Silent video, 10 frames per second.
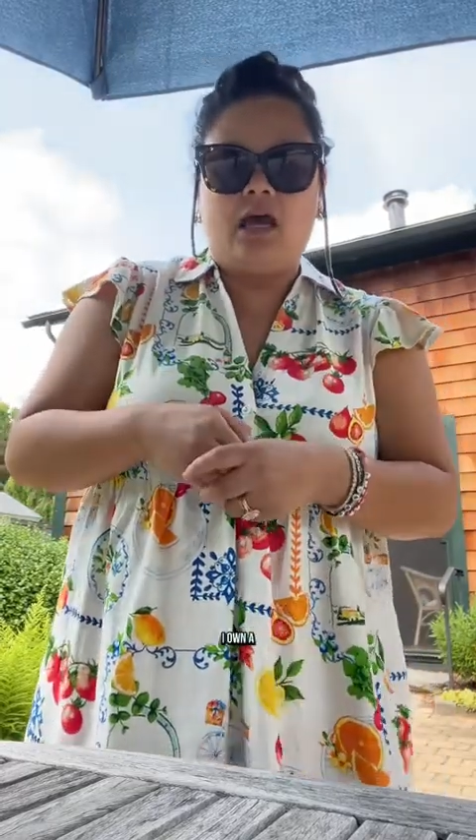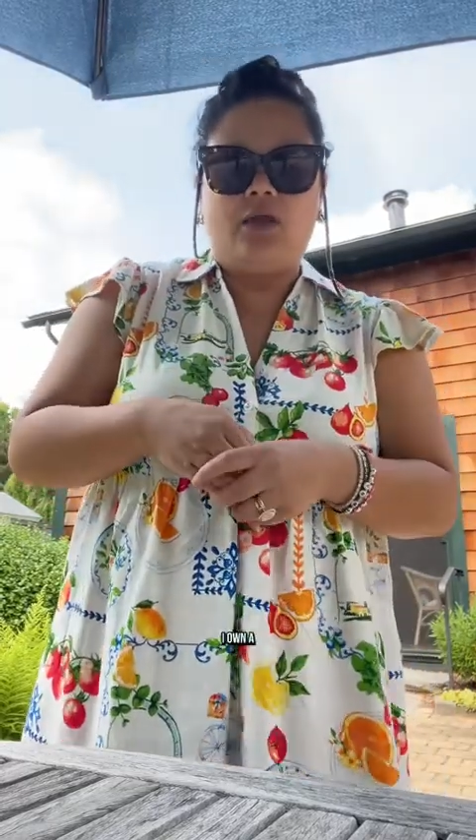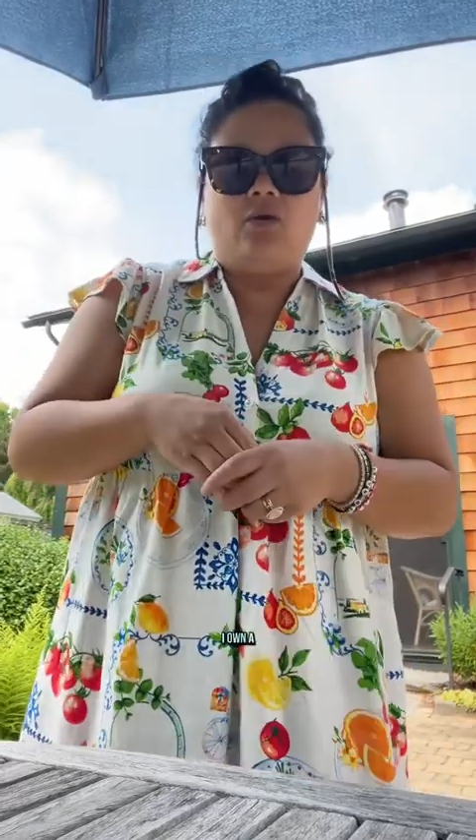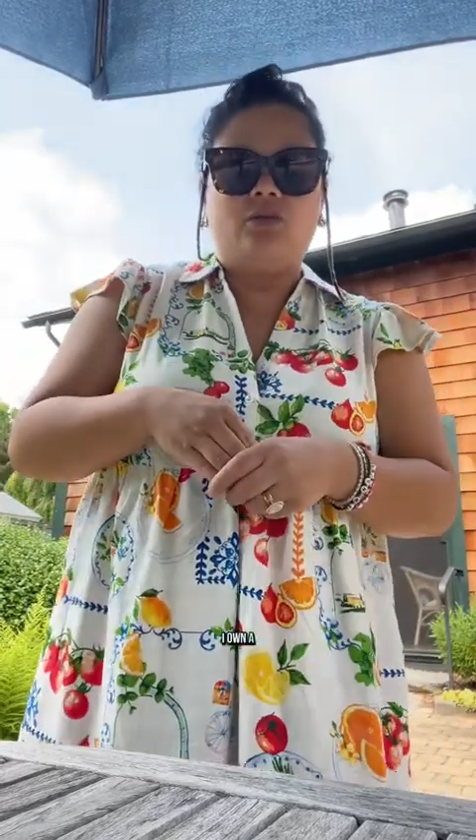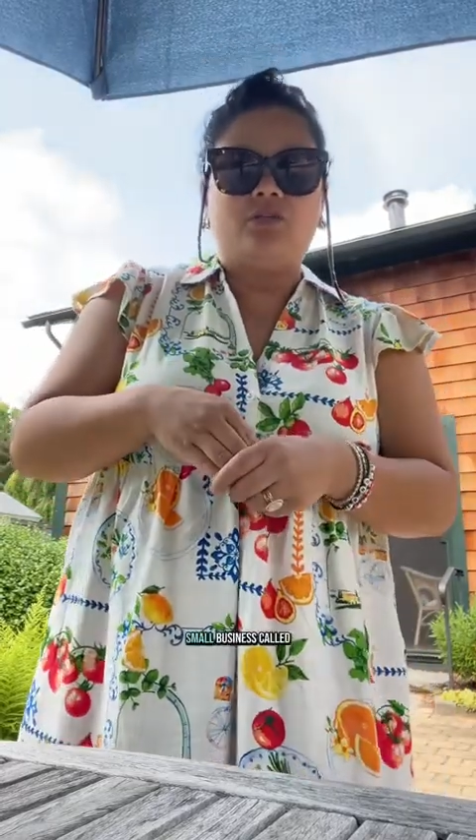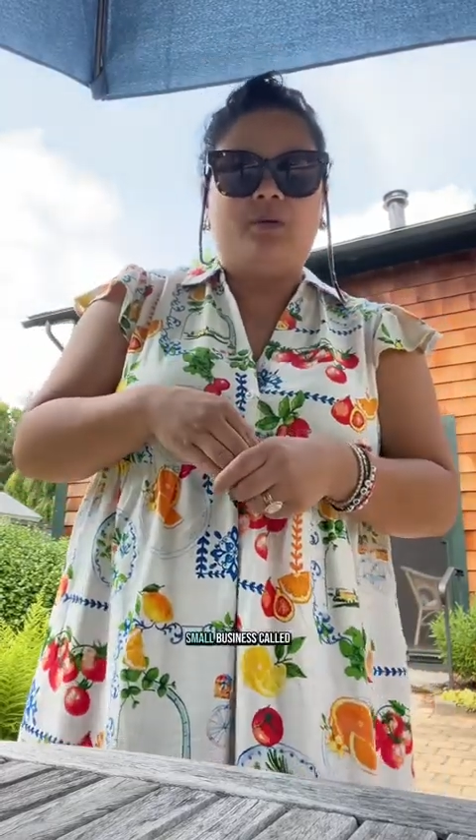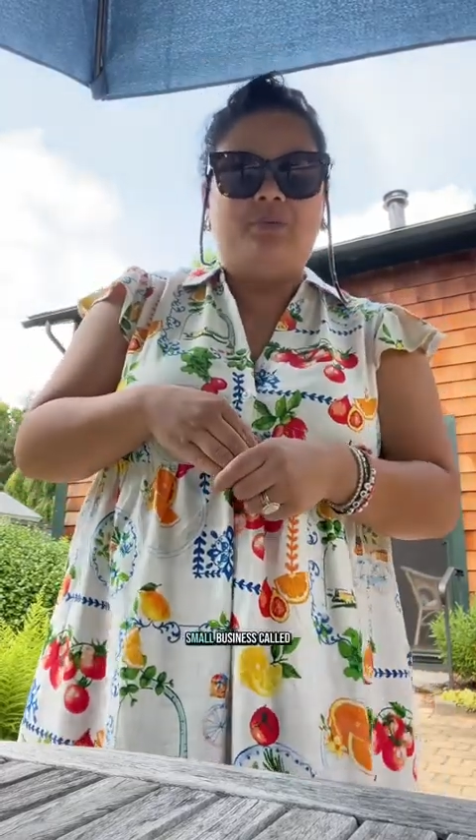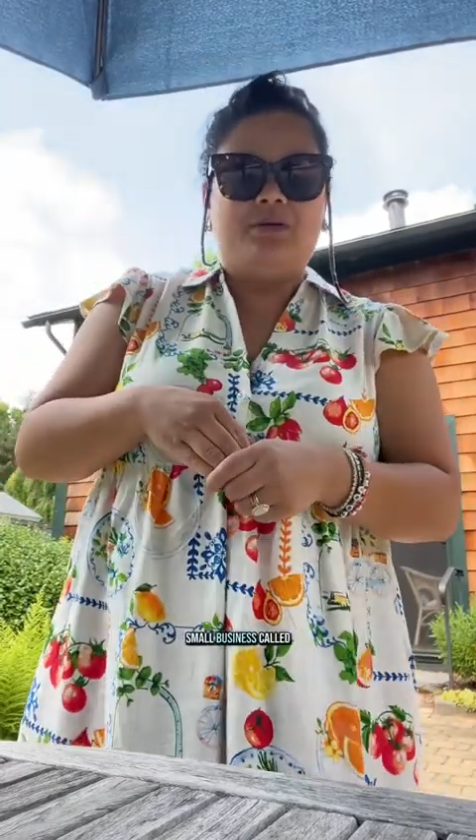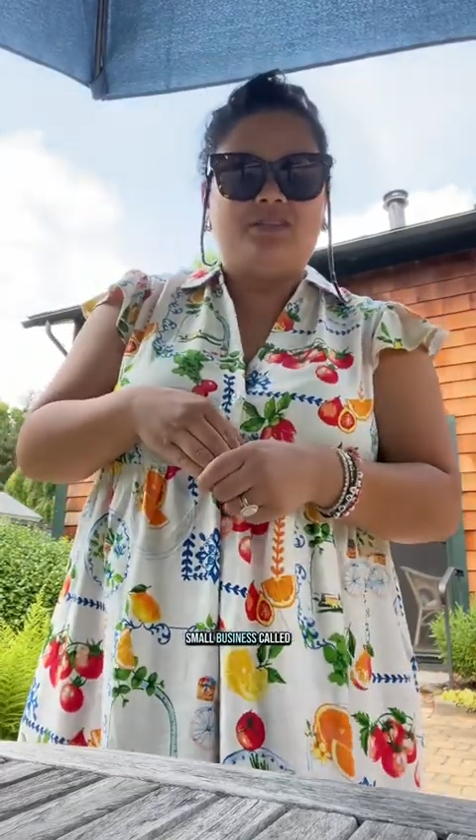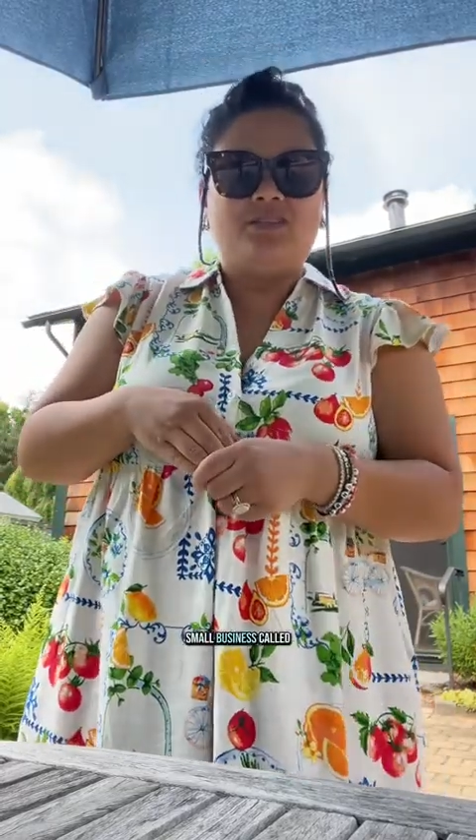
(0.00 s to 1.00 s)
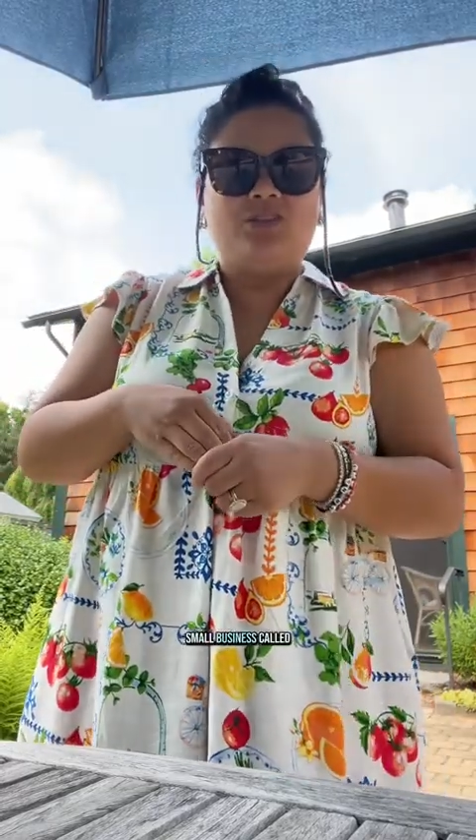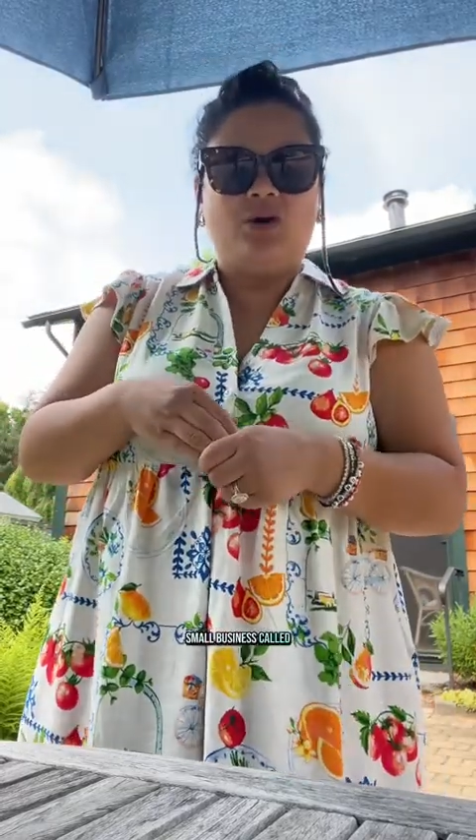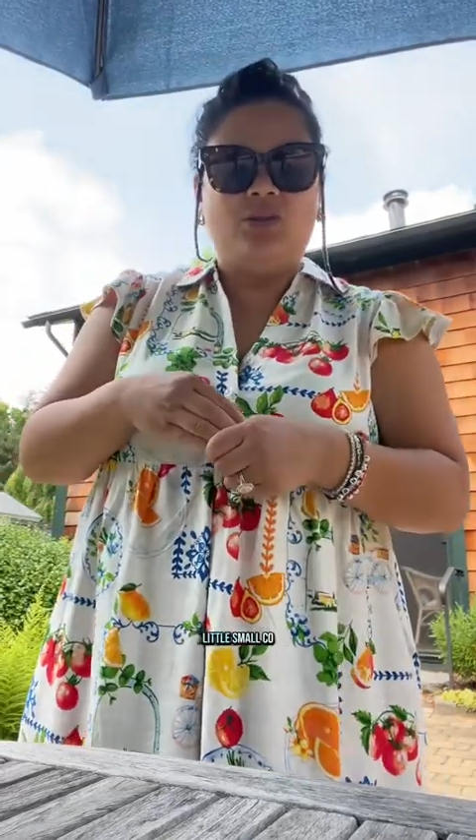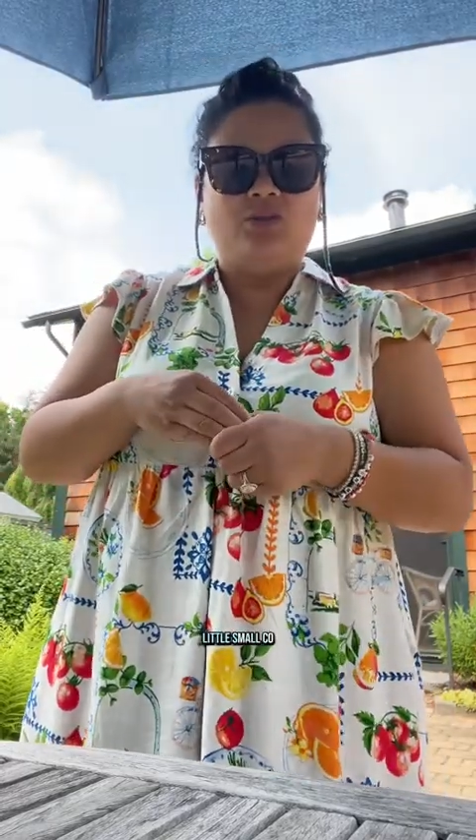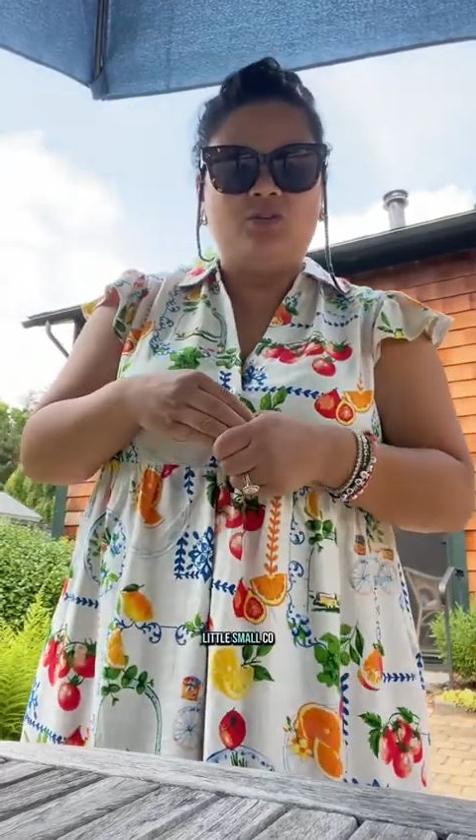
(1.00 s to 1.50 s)
I own a small business
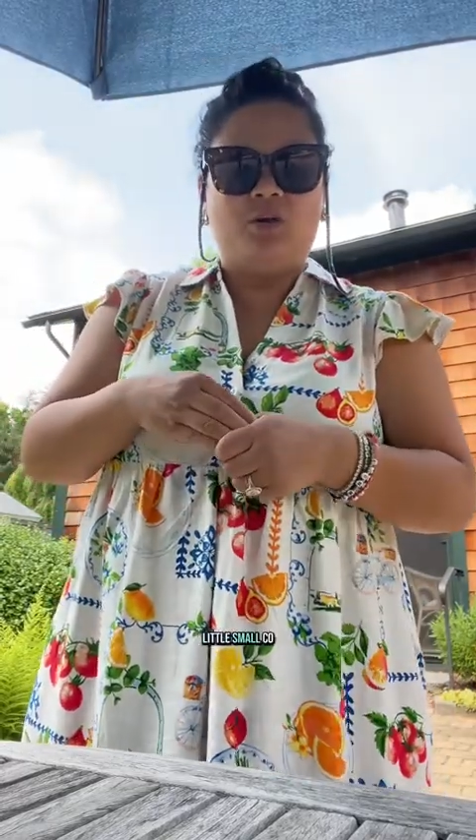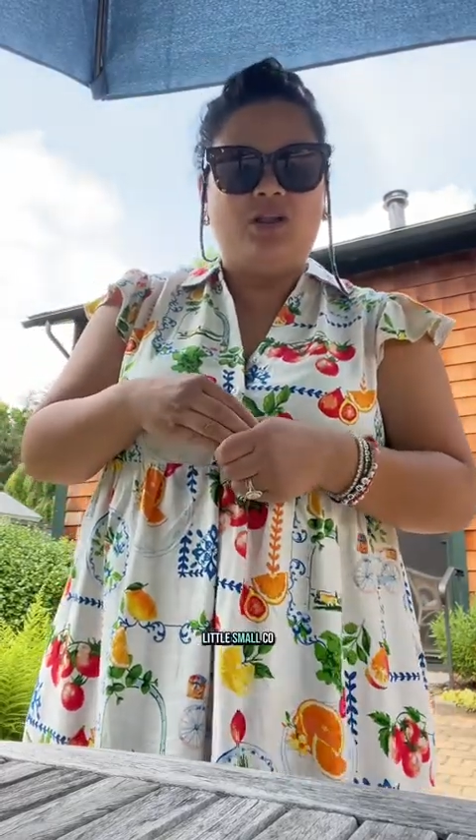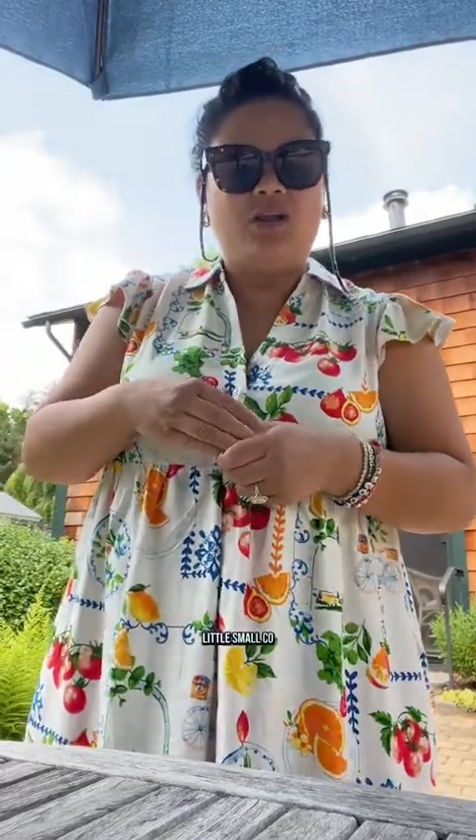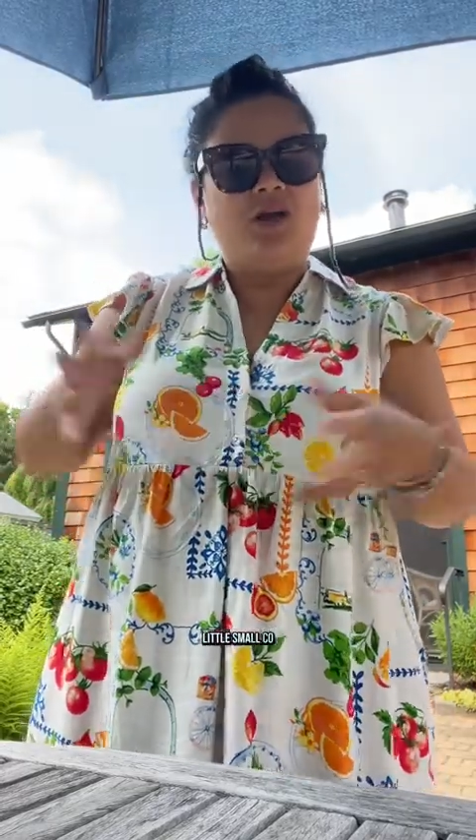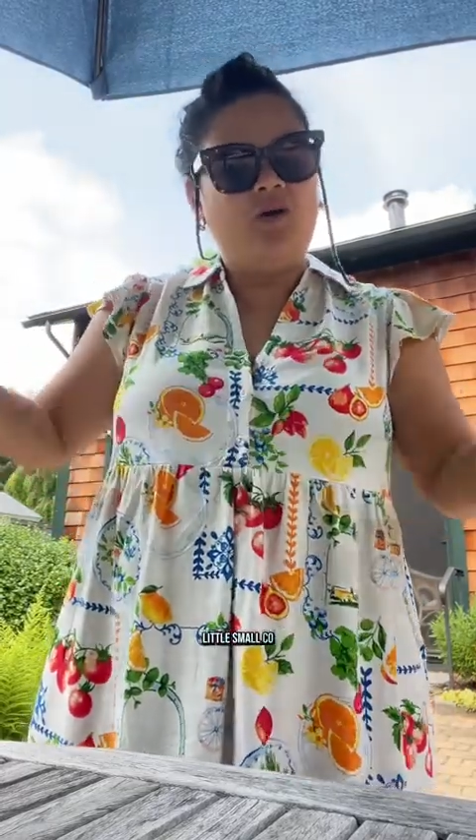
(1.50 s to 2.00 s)
called Little Small & Co.,